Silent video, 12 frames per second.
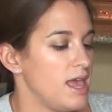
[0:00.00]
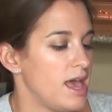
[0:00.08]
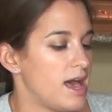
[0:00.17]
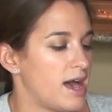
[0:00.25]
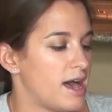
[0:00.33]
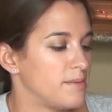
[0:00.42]

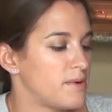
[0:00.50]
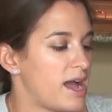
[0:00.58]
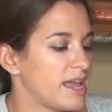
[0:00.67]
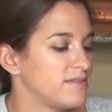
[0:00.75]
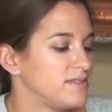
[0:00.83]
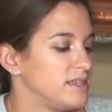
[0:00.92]
I
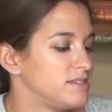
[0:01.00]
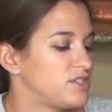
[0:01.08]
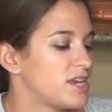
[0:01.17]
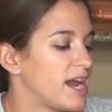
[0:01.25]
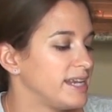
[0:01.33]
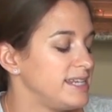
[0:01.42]
have these
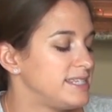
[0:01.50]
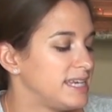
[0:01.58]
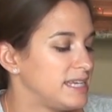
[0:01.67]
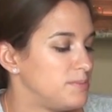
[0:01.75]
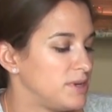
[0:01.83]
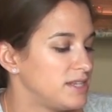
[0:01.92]
tiny
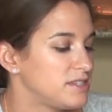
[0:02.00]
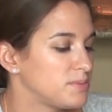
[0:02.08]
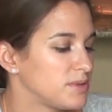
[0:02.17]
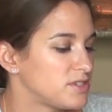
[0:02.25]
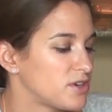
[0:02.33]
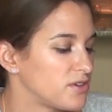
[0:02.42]
Tidbits,
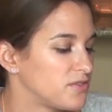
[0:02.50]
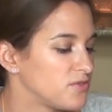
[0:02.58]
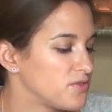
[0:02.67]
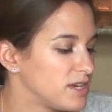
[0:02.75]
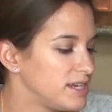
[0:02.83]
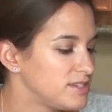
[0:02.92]
which are
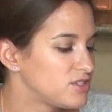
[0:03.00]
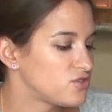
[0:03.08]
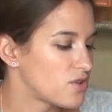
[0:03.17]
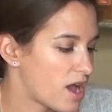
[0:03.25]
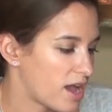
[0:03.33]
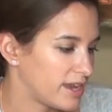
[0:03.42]

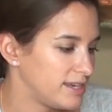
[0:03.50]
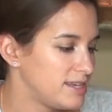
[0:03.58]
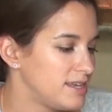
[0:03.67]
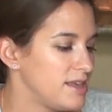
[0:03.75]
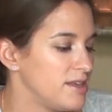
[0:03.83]
freeze-dried